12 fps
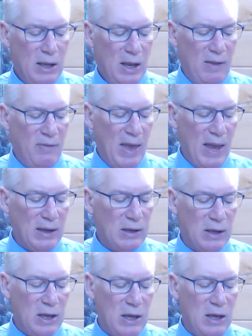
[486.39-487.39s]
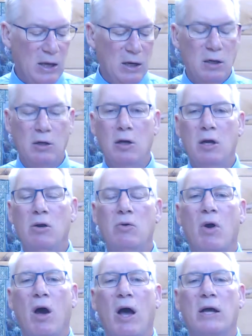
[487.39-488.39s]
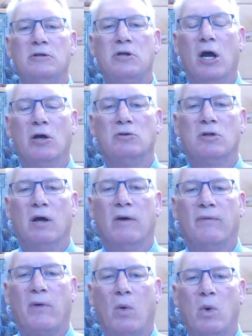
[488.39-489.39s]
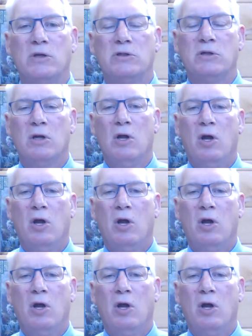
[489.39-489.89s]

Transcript: And that king knew not Joseph, or was